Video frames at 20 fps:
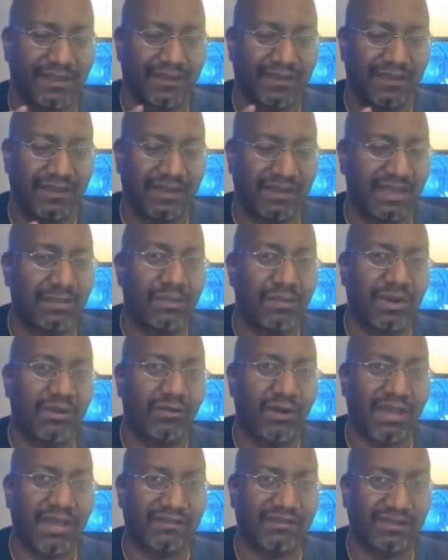The
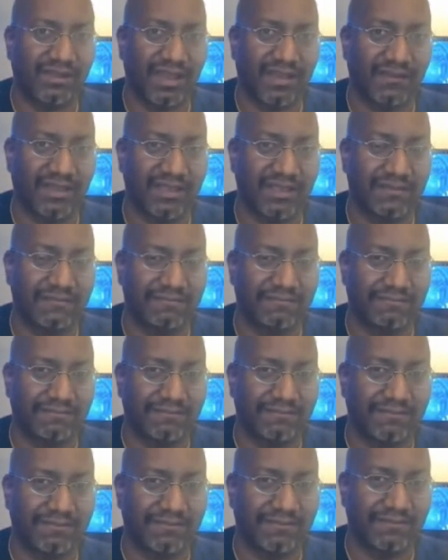Democrats love it
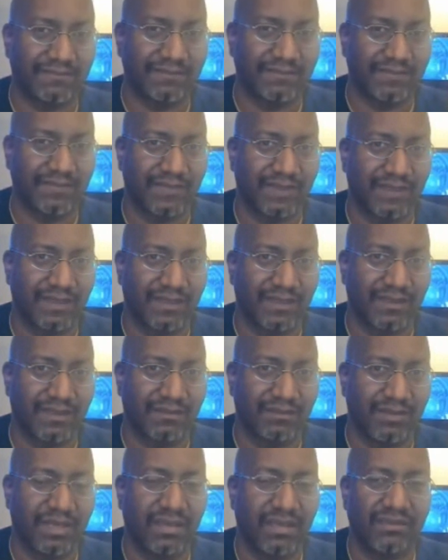
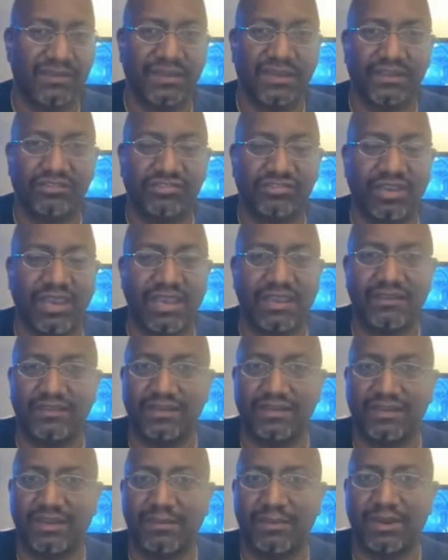because it could change the
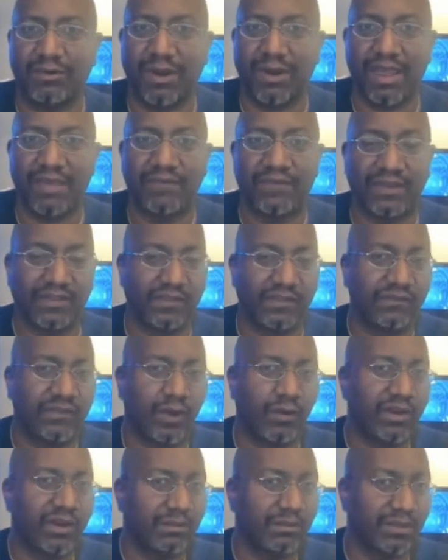demographic of the
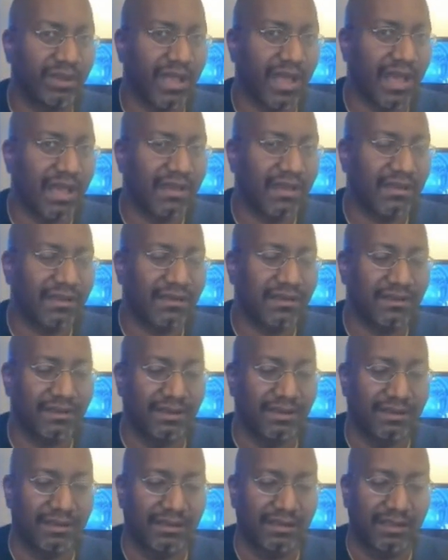voting bloc.
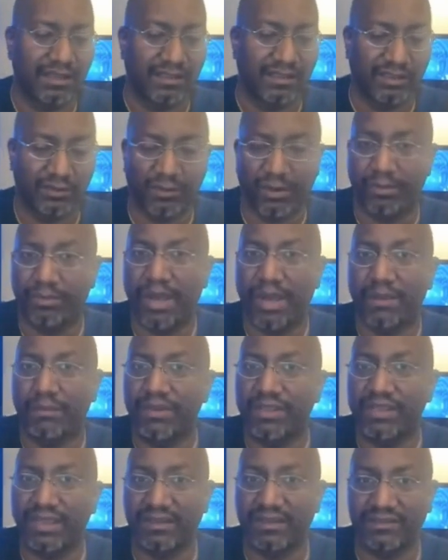The
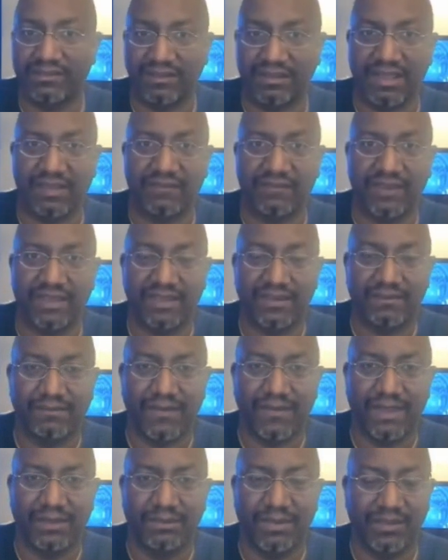Republicans love it
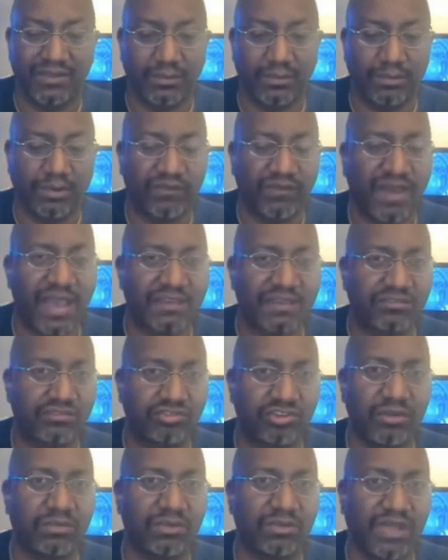because it provides
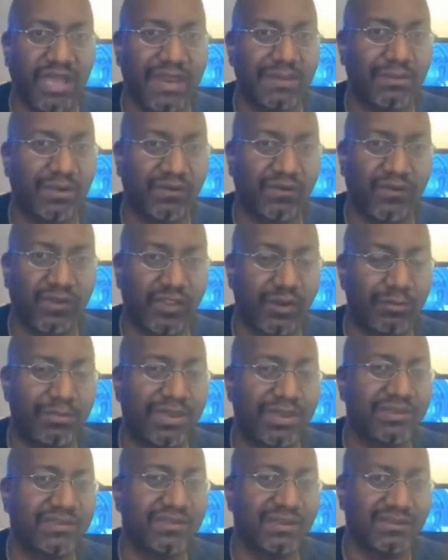cheap labor for their
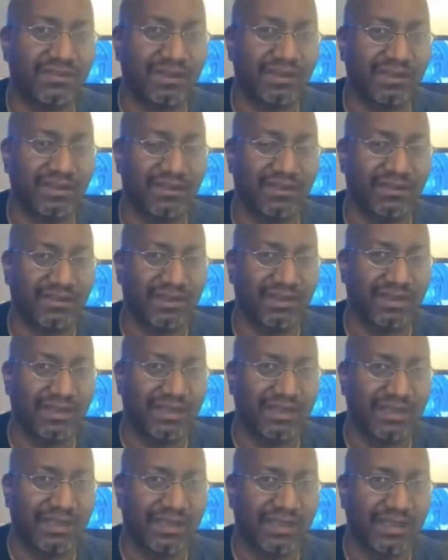businesses
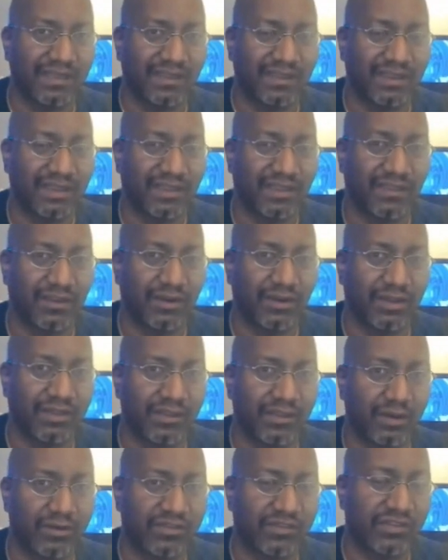and
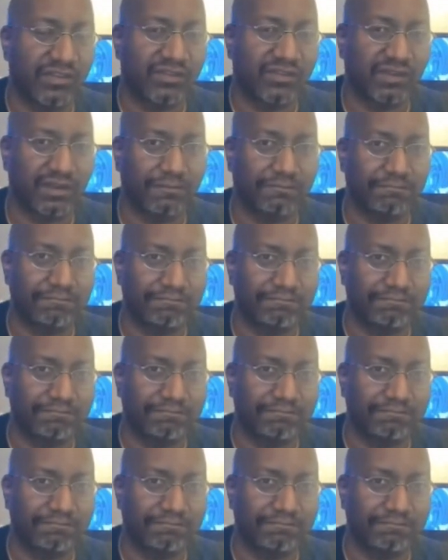their system.